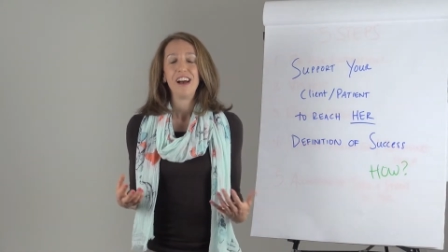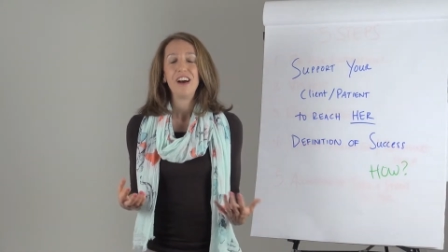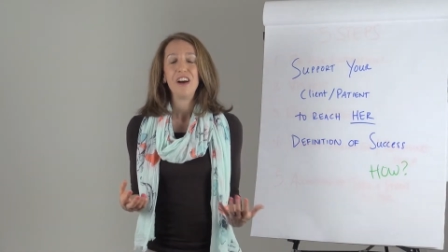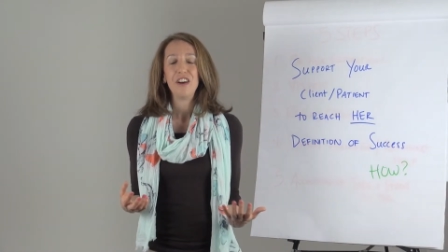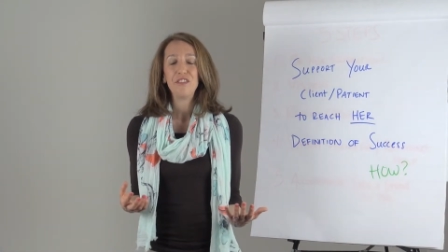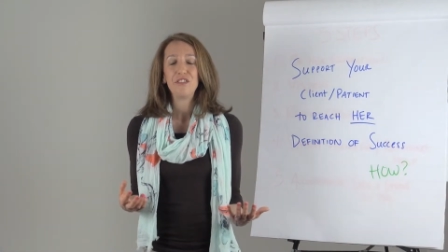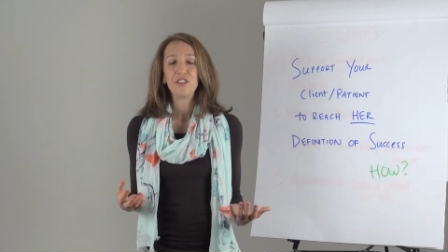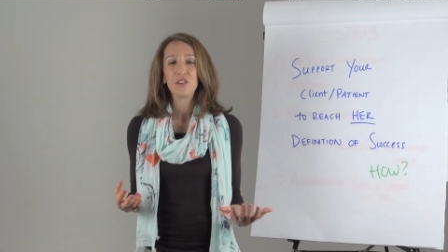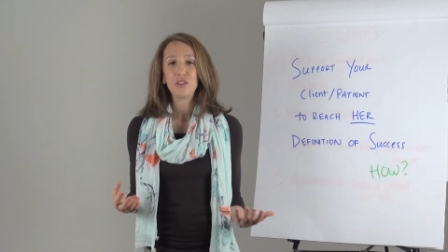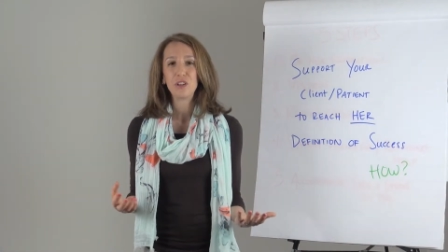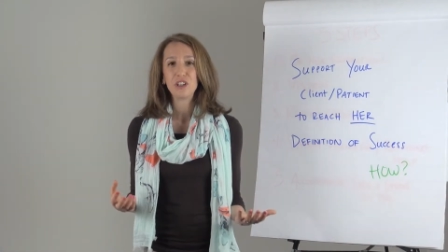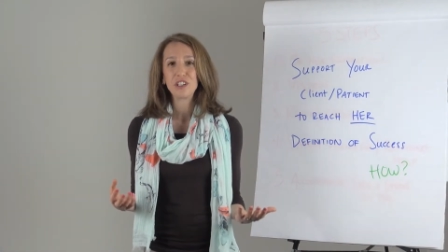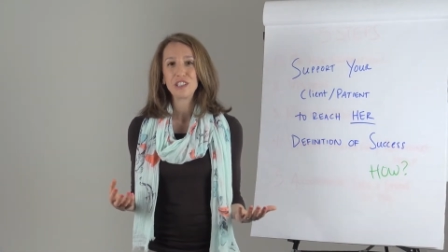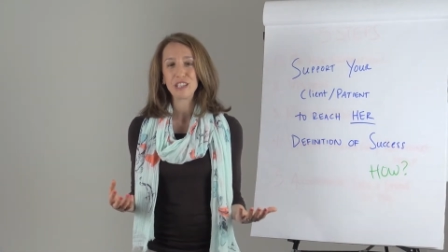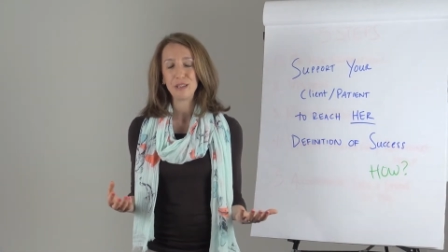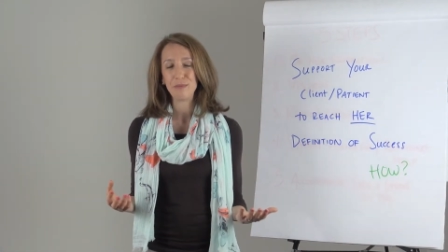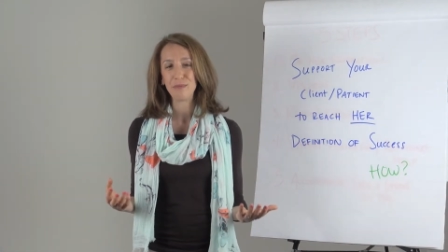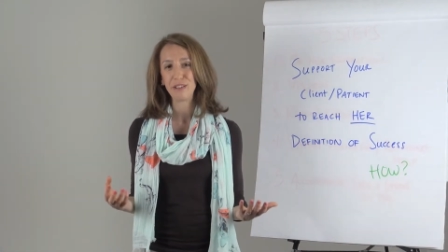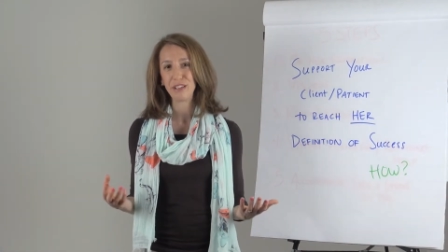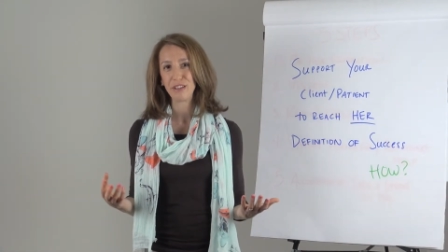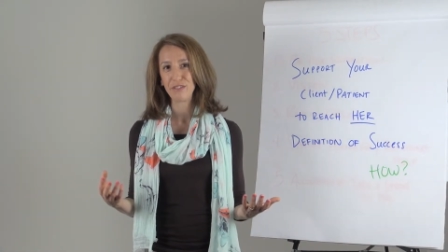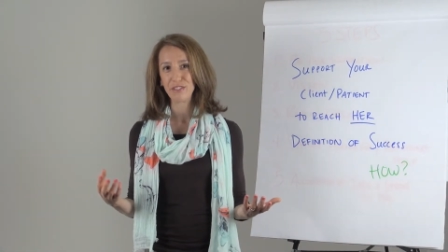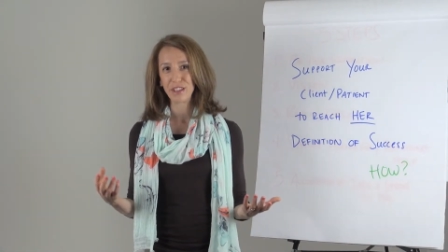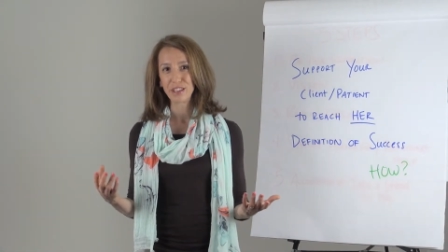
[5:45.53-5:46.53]
Of course, I
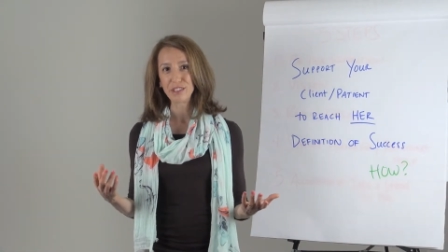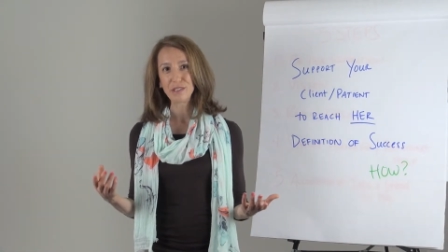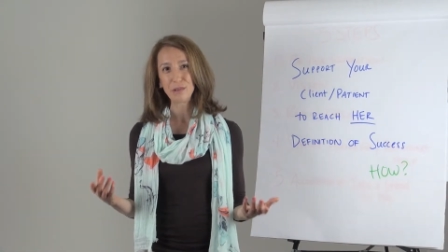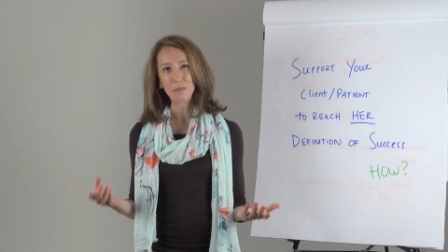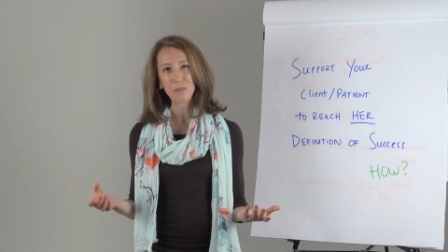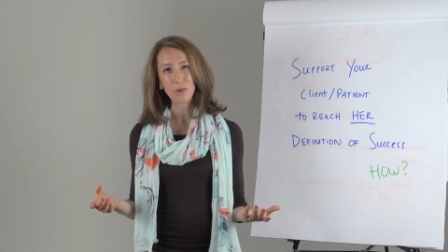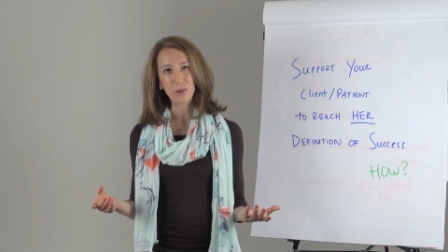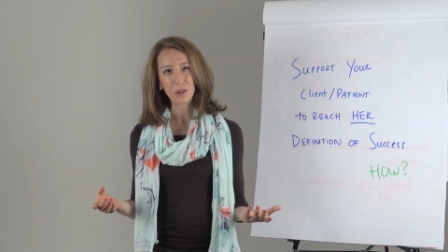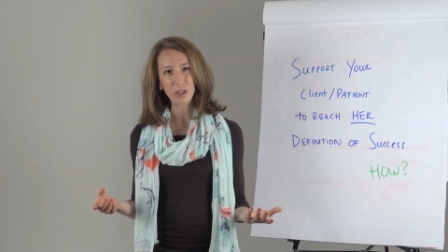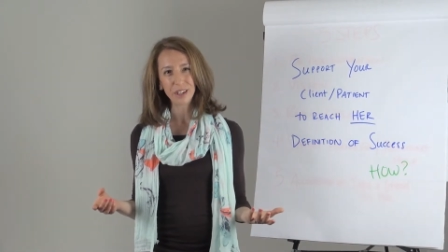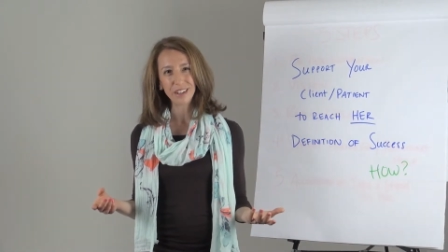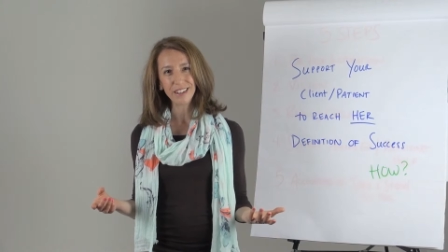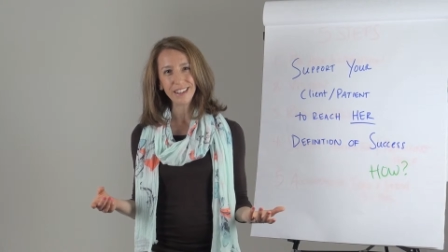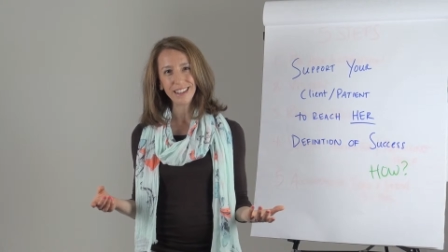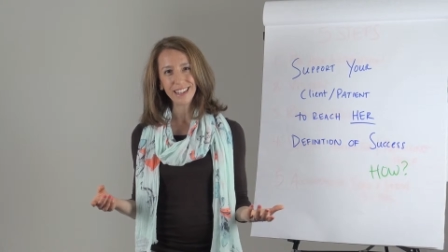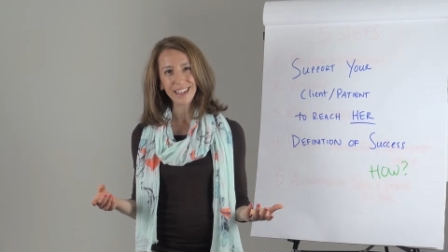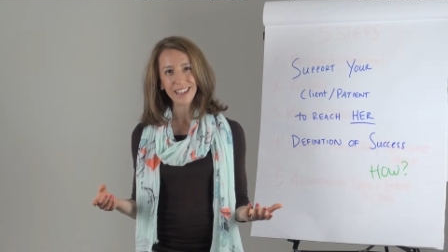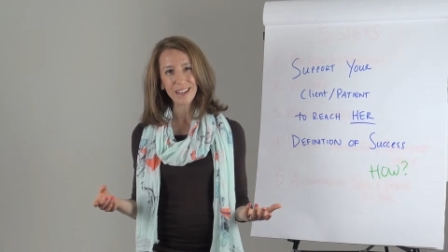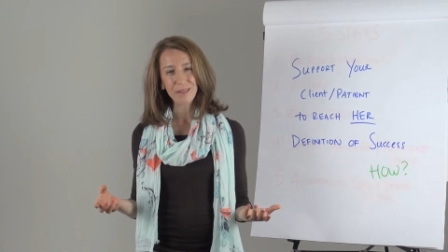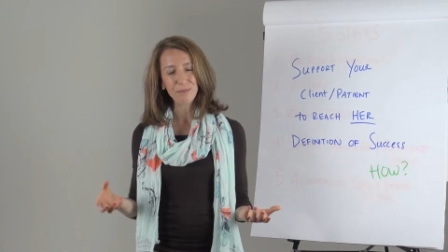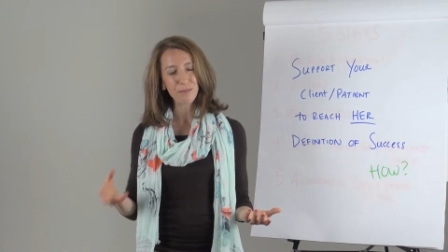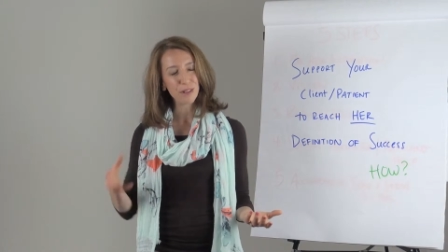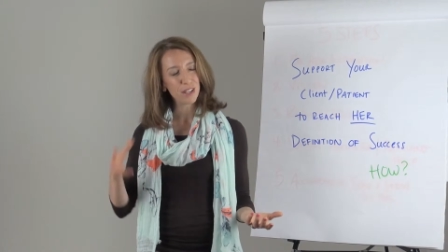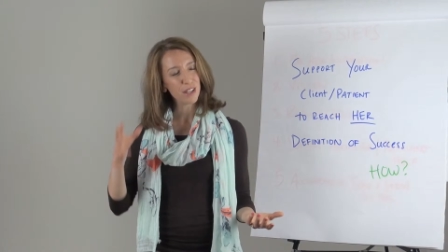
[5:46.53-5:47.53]
believe that's important,
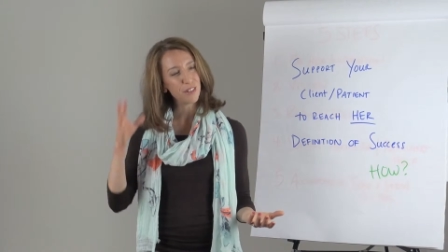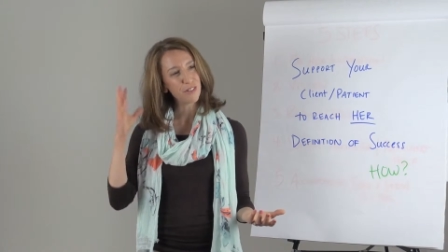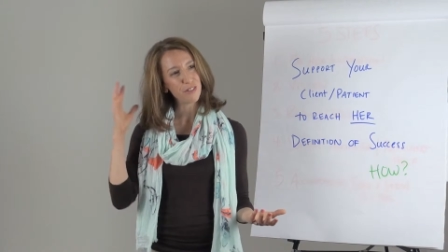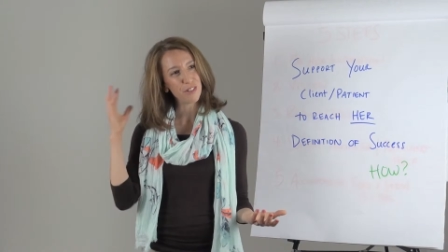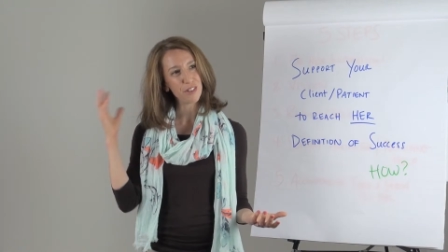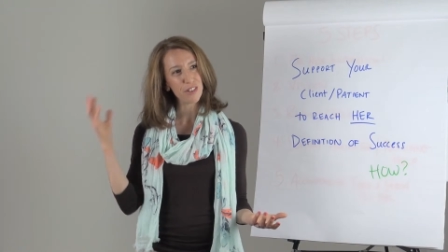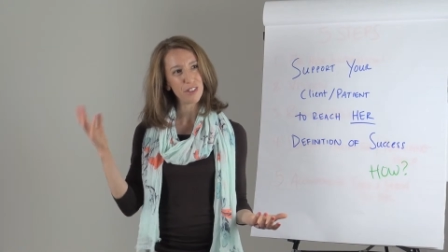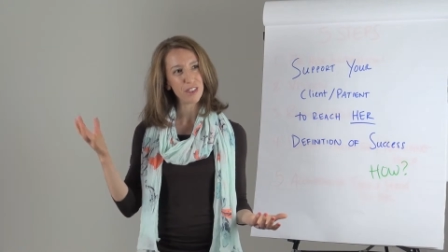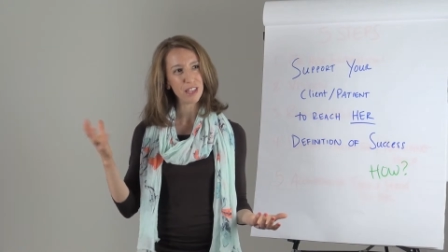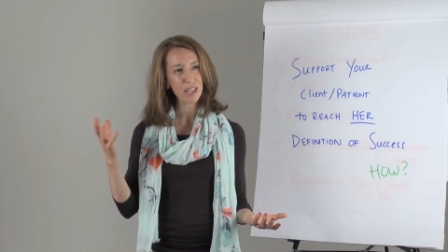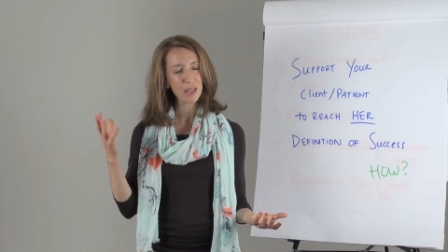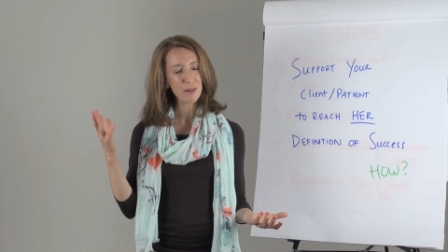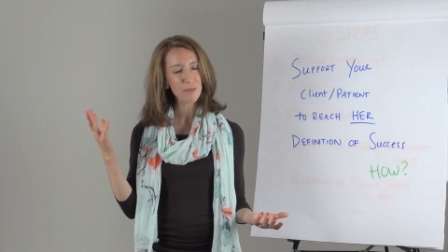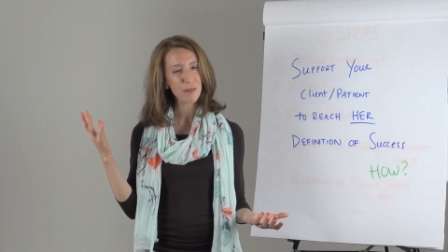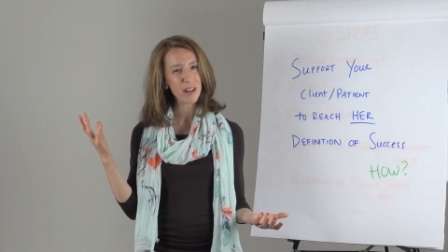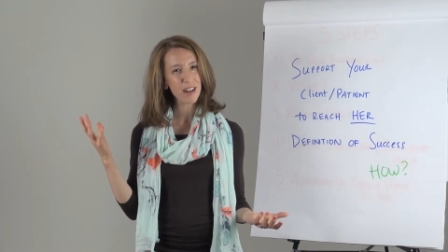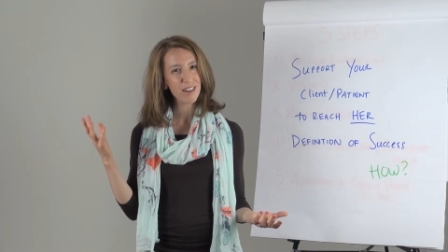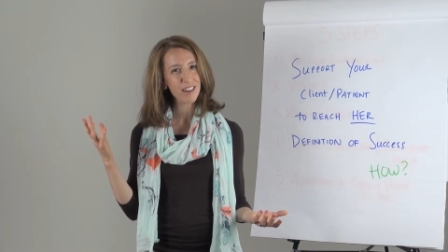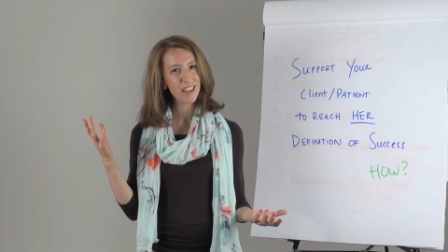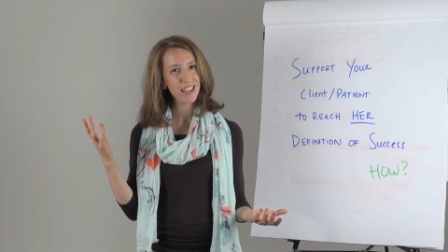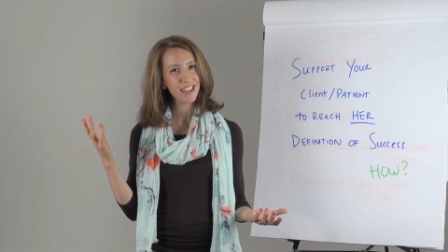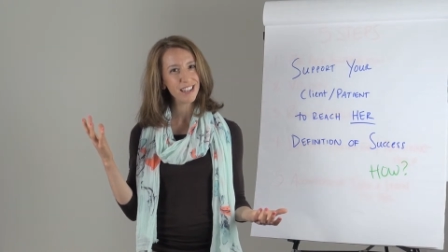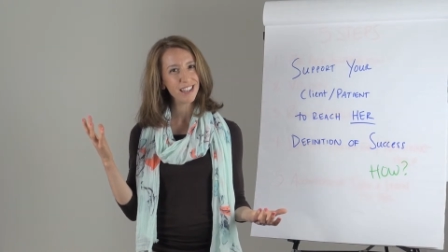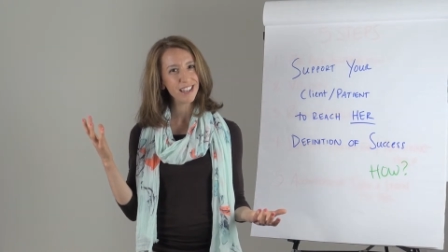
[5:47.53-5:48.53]
but if you think
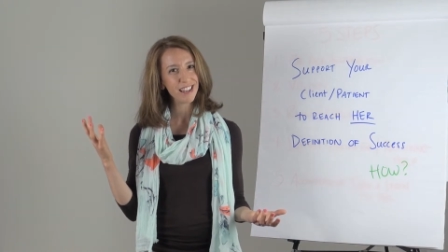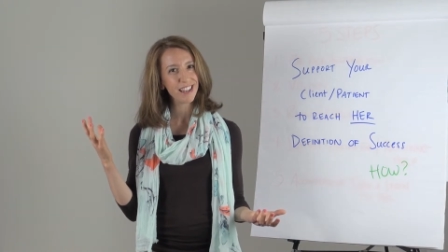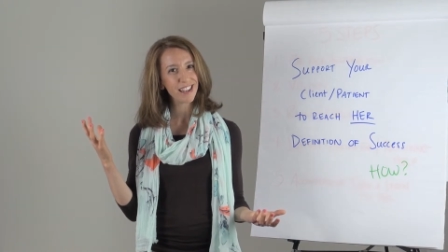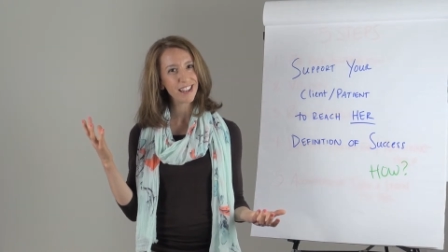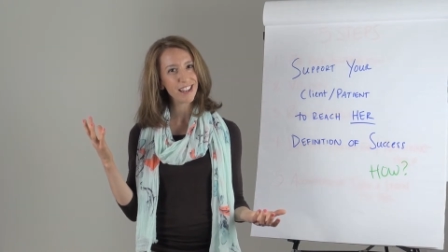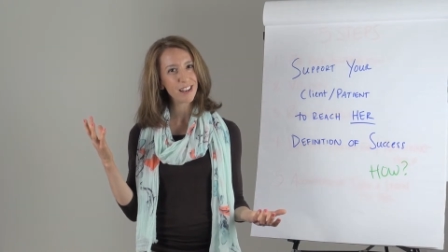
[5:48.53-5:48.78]
about it,